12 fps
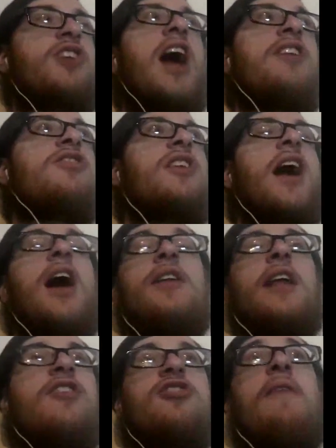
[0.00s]
was constantly
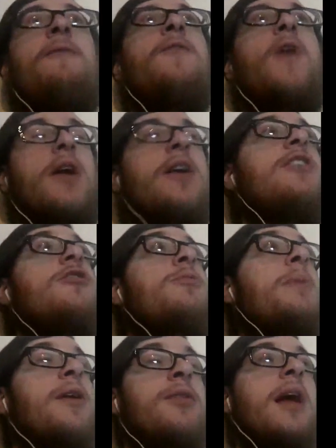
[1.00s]
on edge. That fucking
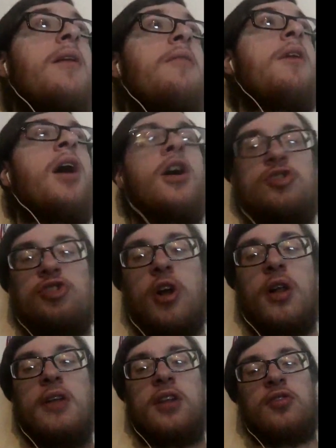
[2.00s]
spear that
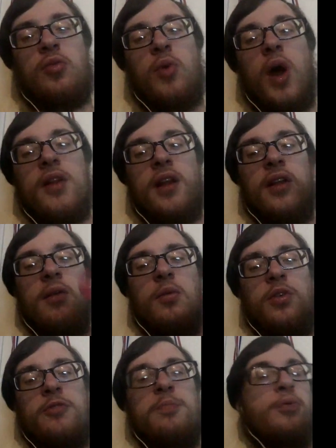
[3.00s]
Charlotte did to Ronda
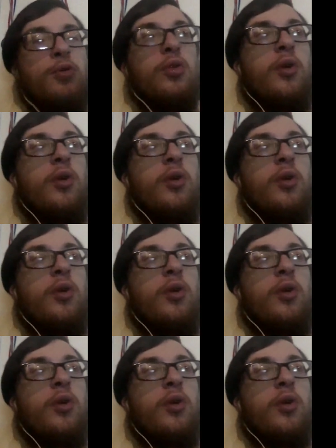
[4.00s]
was brutal.